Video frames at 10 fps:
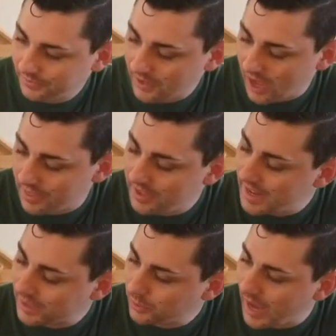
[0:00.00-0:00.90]

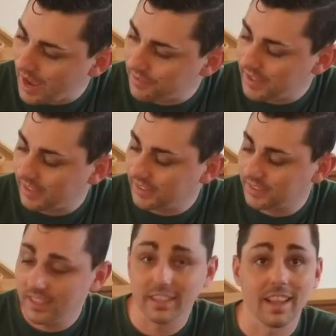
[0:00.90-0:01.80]
Next we have the
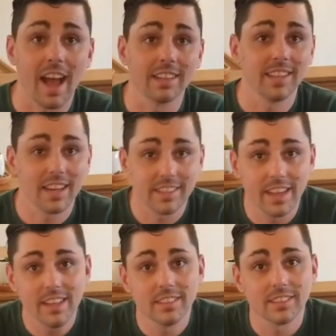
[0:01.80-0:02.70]
Elysian Contact
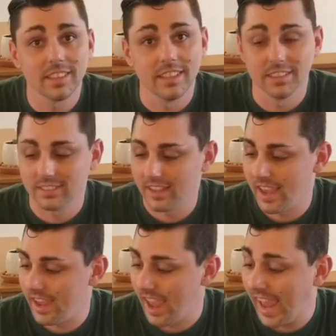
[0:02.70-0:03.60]
Haze. It is
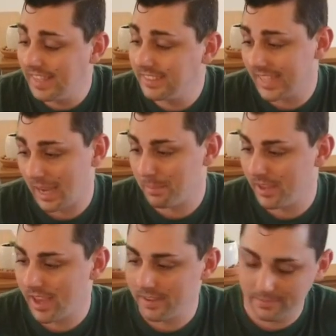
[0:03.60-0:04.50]
a hazy
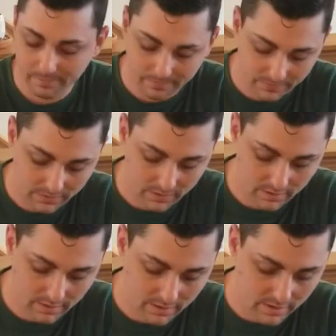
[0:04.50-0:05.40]
IPA.
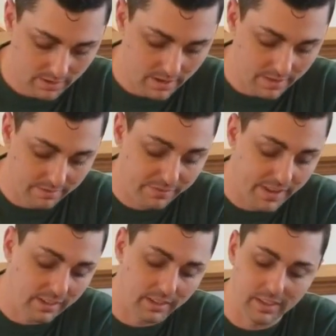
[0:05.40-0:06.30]
And then
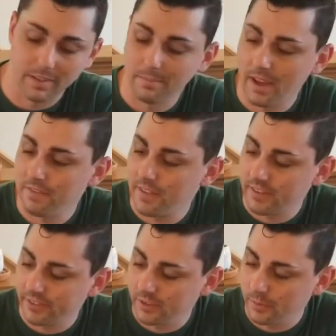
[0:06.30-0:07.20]
finally, my
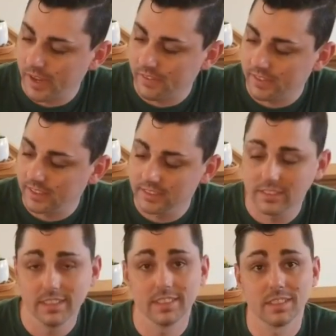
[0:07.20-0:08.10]
favorite, we have the
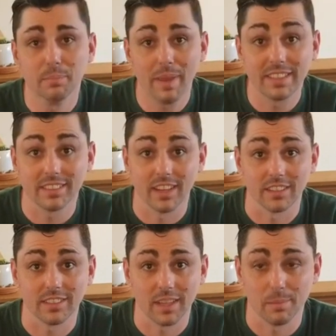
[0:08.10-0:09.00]
Elysian Space
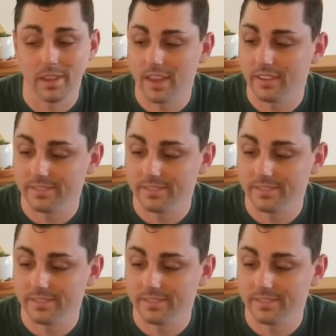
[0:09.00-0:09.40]
Dust IPA.